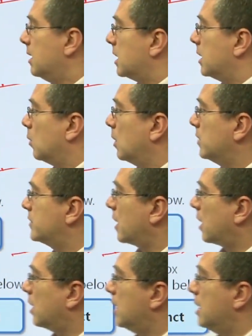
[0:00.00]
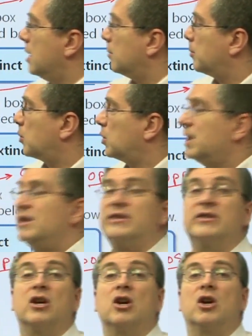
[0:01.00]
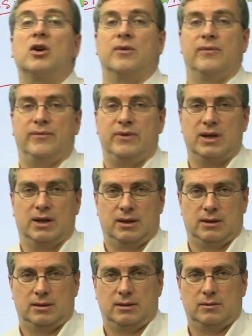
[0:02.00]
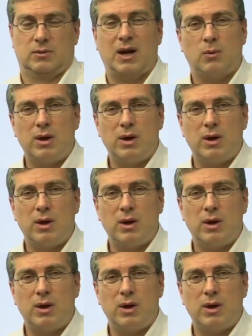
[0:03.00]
The words are preserved, right?